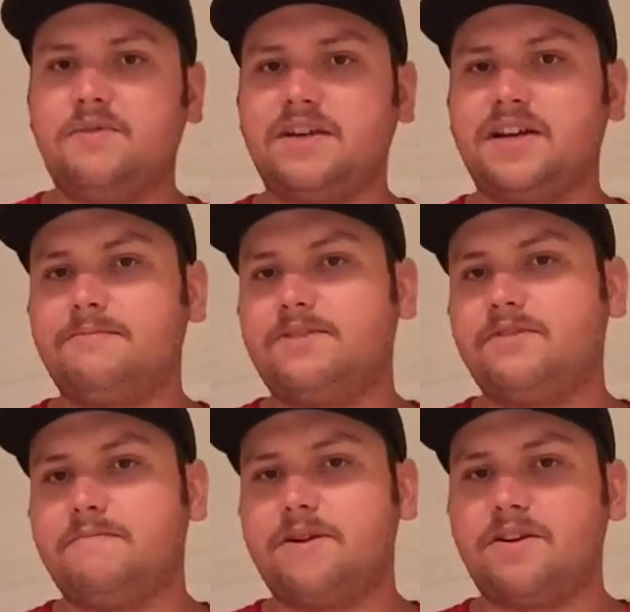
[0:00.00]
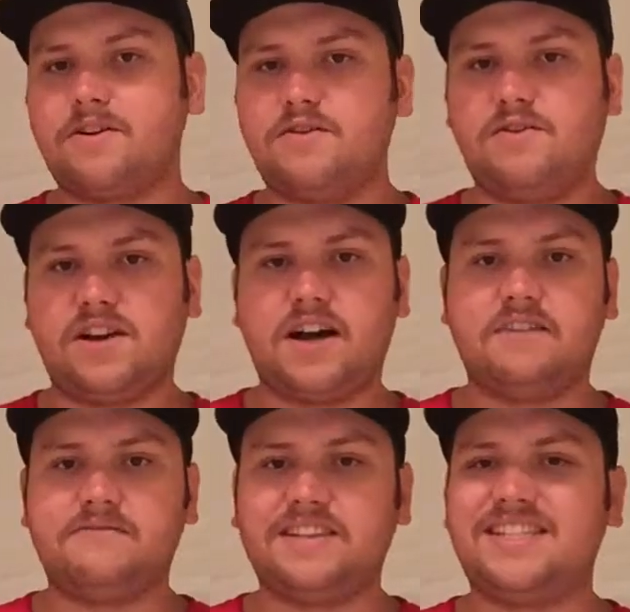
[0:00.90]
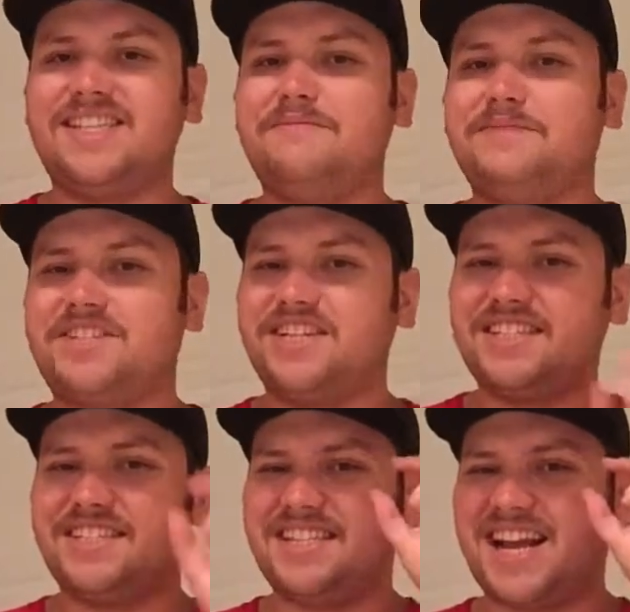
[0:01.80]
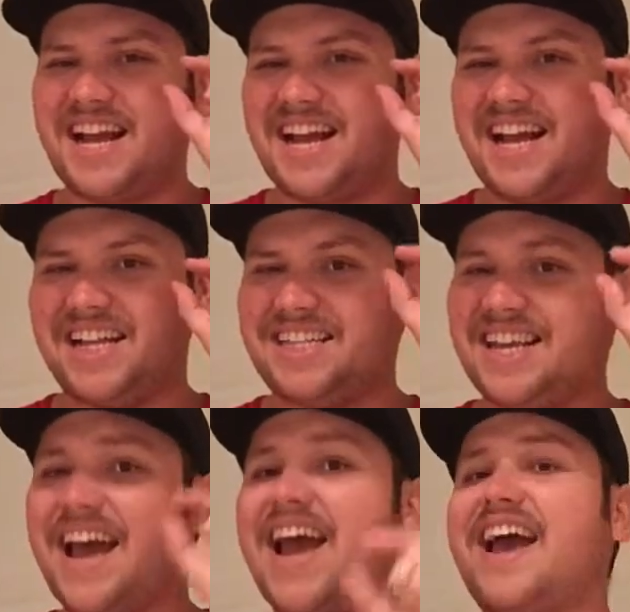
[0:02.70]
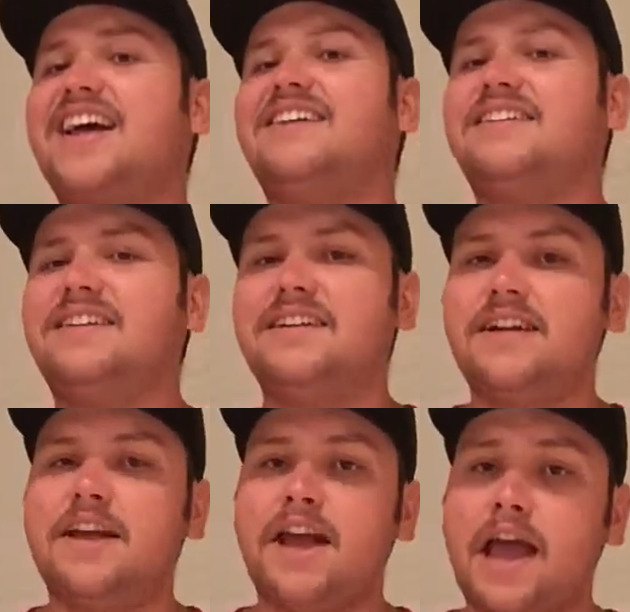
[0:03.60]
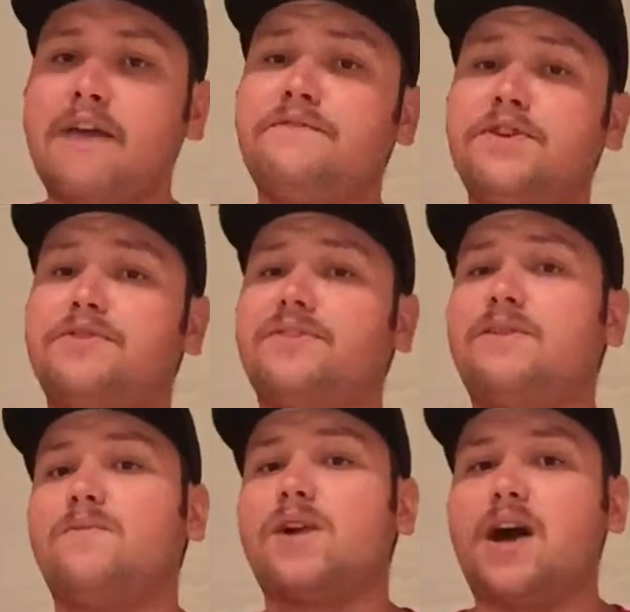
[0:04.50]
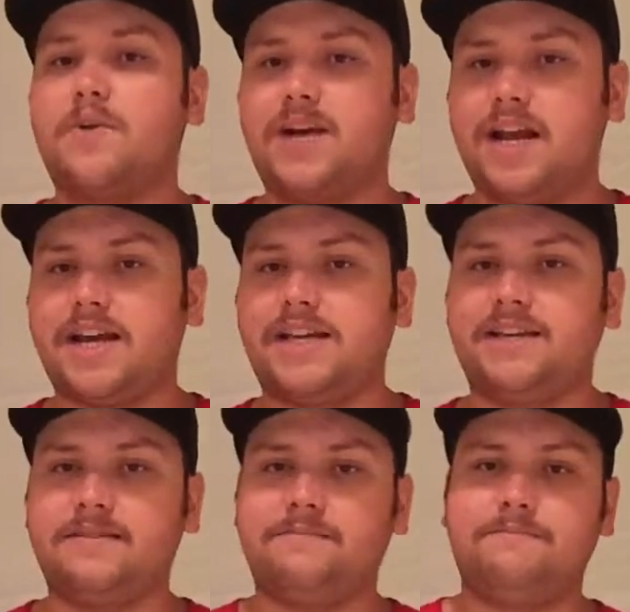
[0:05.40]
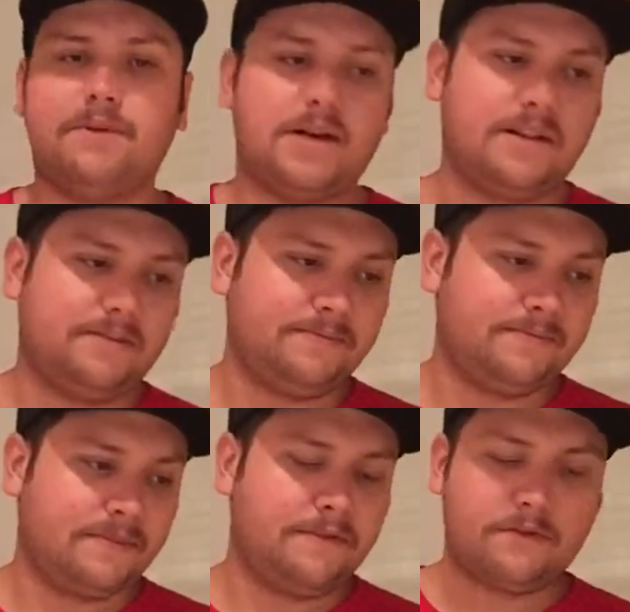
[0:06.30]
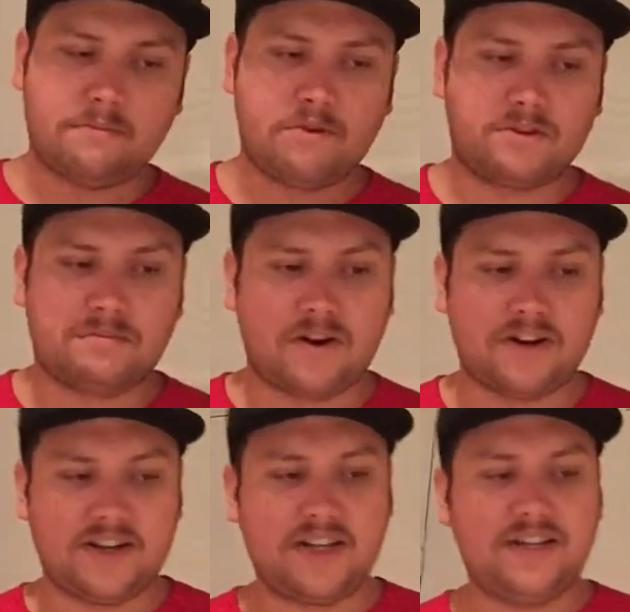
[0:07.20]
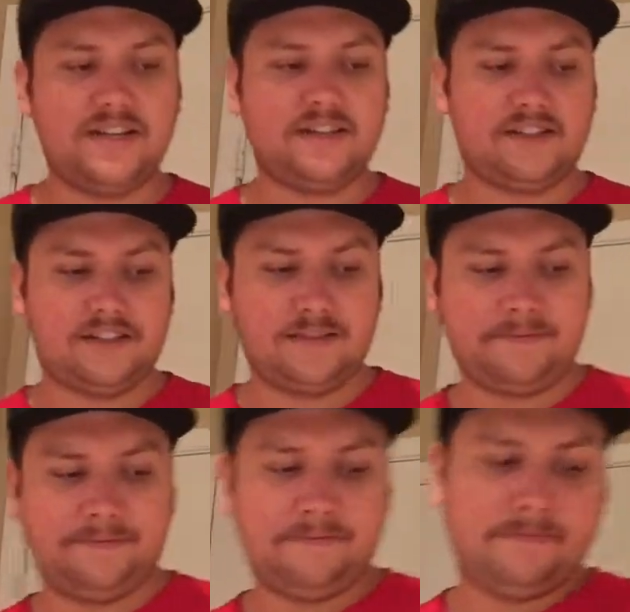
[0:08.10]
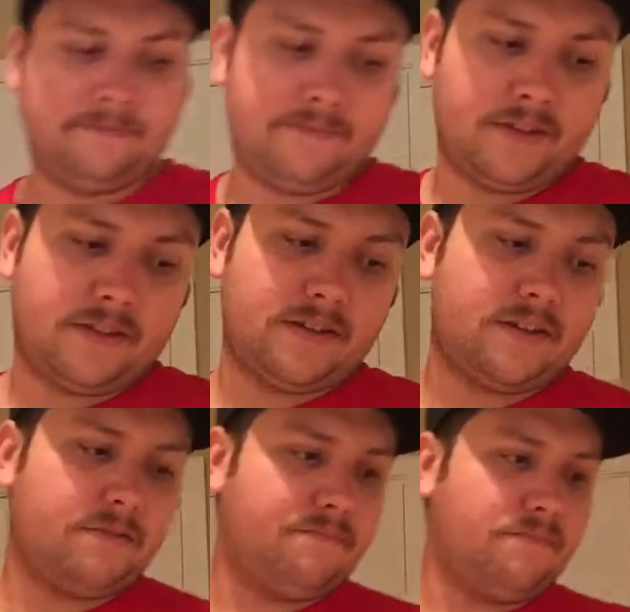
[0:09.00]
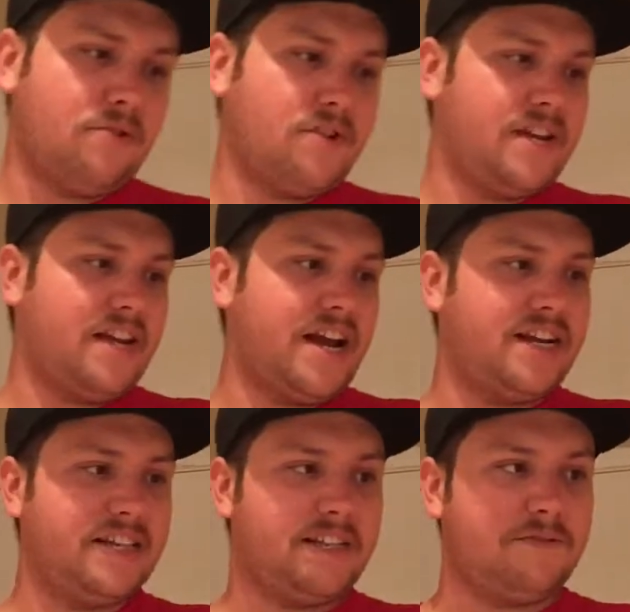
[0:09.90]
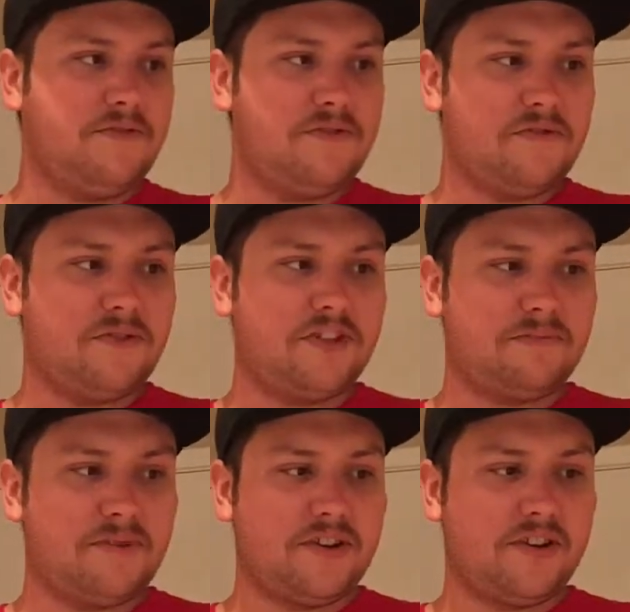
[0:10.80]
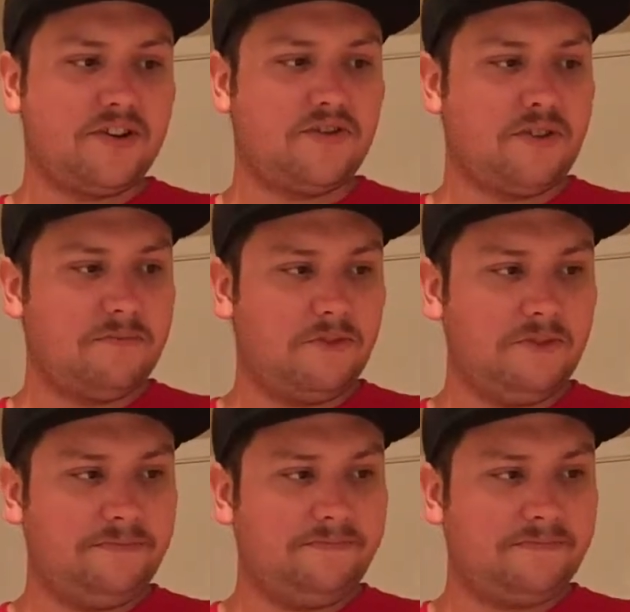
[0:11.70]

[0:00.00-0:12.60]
When it comes to a beer to cool off, it seems just a tad heavier than what I would like it. But for the most part, it is pretty light and smooth, which is pretty enjoyable.